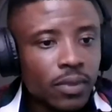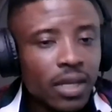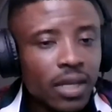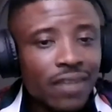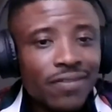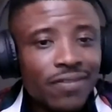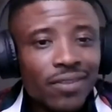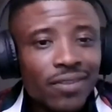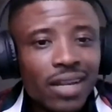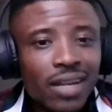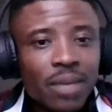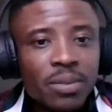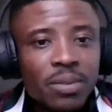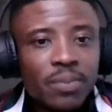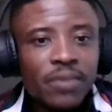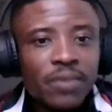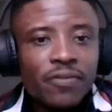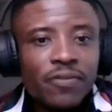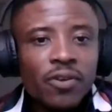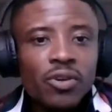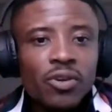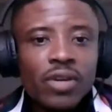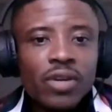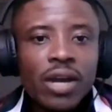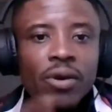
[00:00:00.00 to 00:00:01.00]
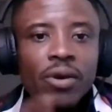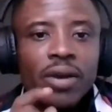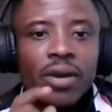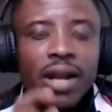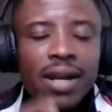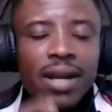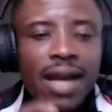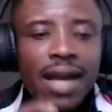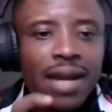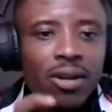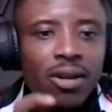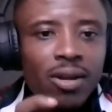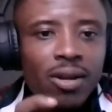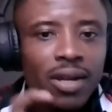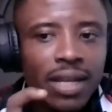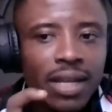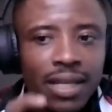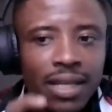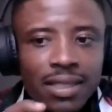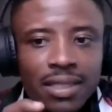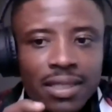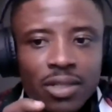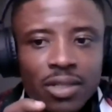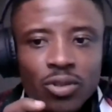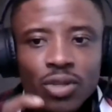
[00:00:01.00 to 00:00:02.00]
Afolabi, before you can run an ad on
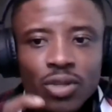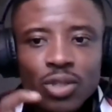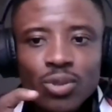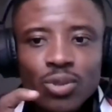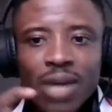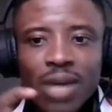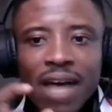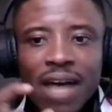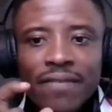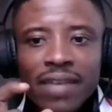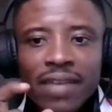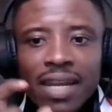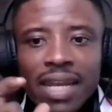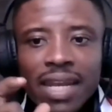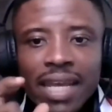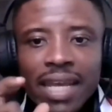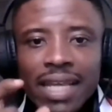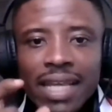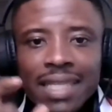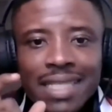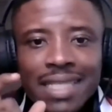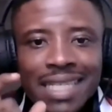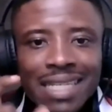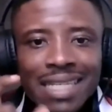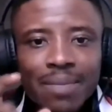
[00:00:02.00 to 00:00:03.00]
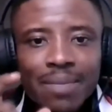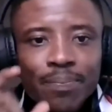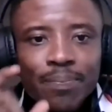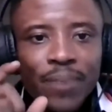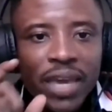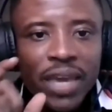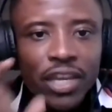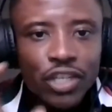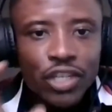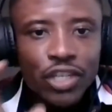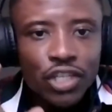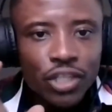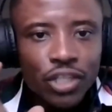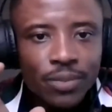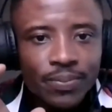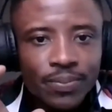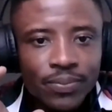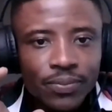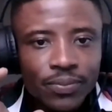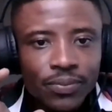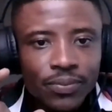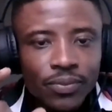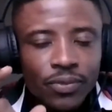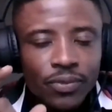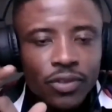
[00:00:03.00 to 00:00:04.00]
LinkedIn, you need to have a LinkedIn page.
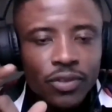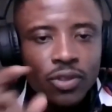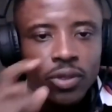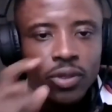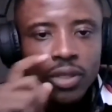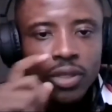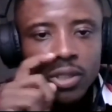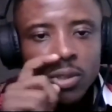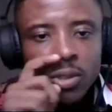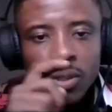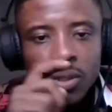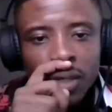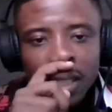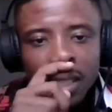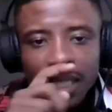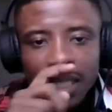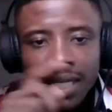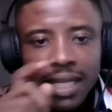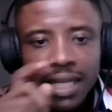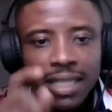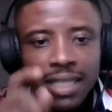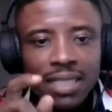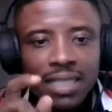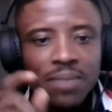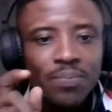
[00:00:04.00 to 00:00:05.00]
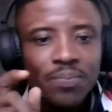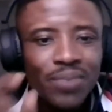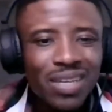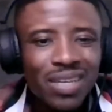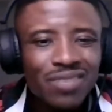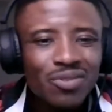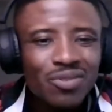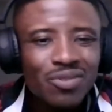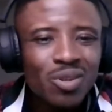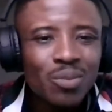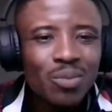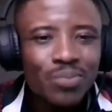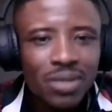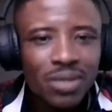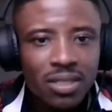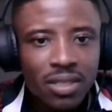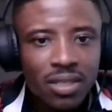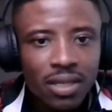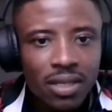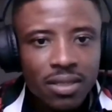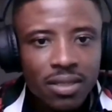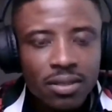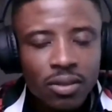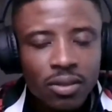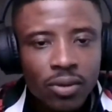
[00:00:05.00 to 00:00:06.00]
So you need to create a LinkedIn page for your
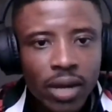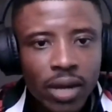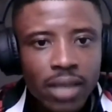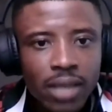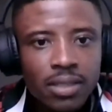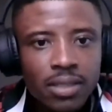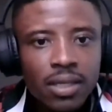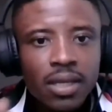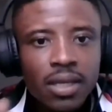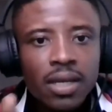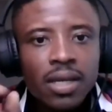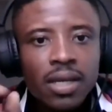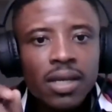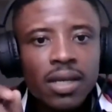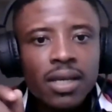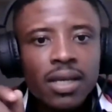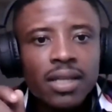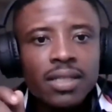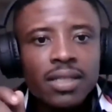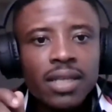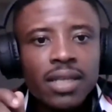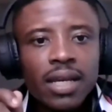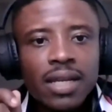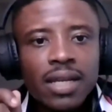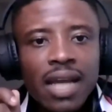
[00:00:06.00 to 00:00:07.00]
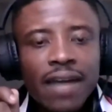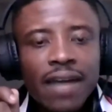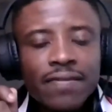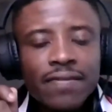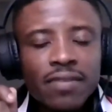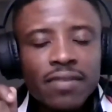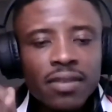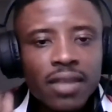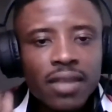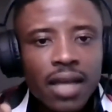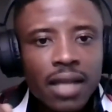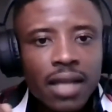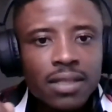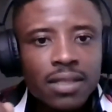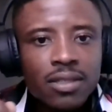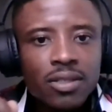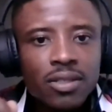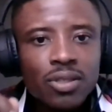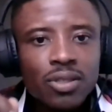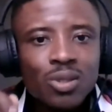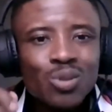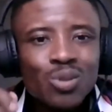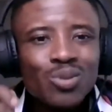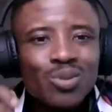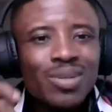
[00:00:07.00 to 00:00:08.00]
business. All right. Then after that,
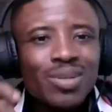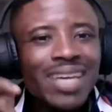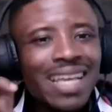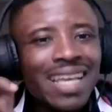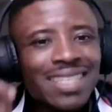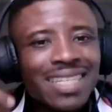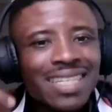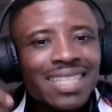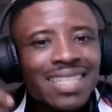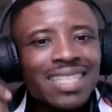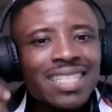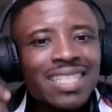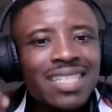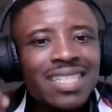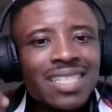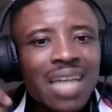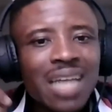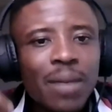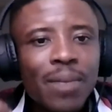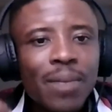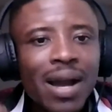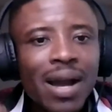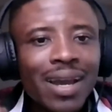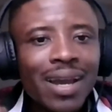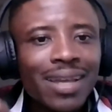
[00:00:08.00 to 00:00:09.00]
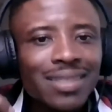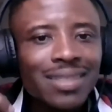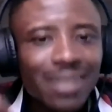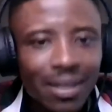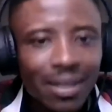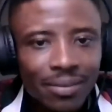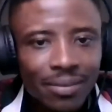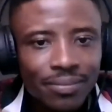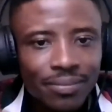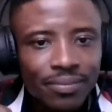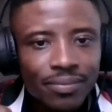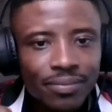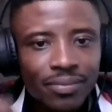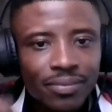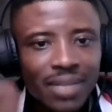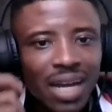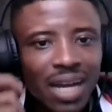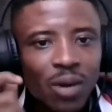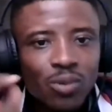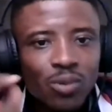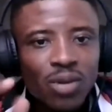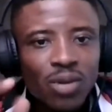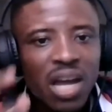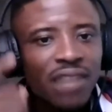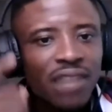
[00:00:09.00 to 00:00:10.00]
you get a digital marketer.
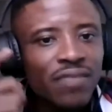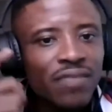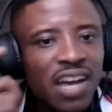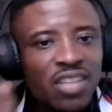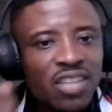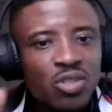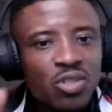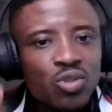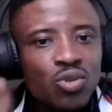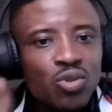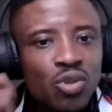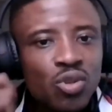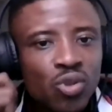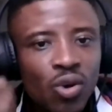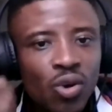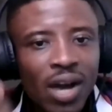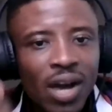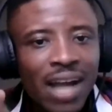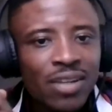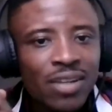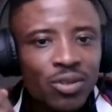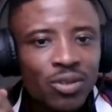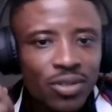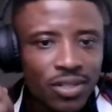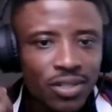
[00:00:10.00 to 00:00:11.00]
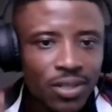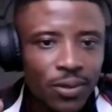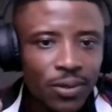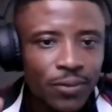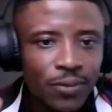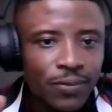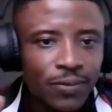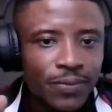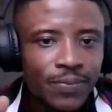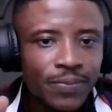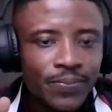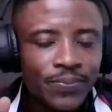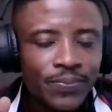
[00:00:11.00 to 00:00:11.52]
I will not advise you to run your ad yourself.